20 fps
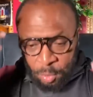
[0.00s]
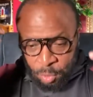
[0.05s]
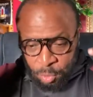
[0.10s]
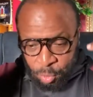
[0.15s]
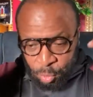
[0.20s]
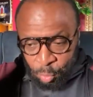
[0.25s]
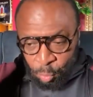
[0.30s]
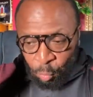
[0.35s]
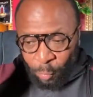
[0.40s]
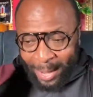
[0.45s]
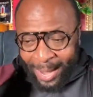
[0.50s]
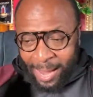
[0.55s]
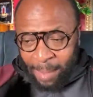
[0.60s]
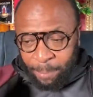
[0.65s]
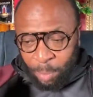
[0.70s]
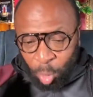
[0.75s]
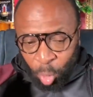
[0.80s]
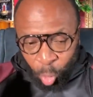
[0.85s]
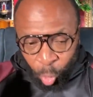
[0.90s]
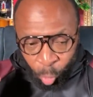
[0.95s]
to
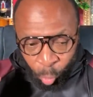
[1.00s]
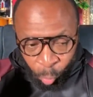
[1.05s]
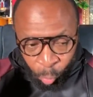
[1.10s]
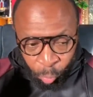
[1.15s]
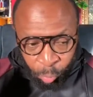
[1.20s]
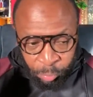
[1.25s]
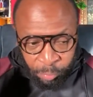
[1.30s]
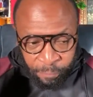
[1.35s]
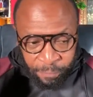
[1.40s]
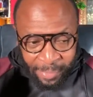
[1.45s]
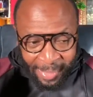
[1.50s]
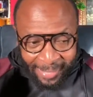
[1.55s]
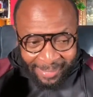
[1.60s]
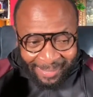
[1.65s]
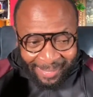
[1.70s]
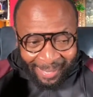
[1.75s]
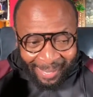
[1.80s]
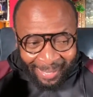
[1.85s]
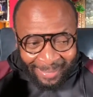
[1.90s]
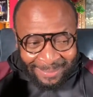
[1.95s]
grab hold of
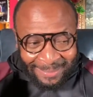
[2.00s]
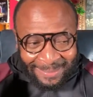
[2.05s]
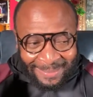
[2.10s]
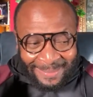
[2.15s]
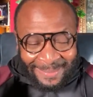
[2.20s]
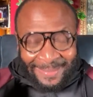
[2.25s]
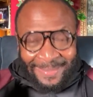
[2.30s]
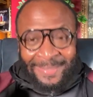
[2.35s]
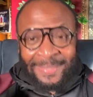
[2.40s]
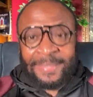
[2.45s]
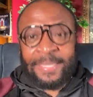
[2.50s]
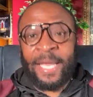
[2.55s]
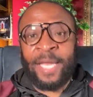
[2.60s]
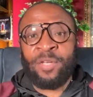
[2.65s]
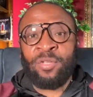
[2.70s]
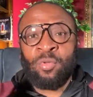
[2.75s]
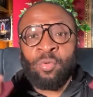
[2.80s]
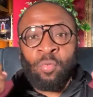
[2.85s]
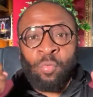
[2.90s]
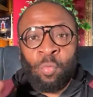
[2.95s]
that consciousness
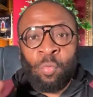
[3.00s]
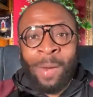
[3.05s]
and to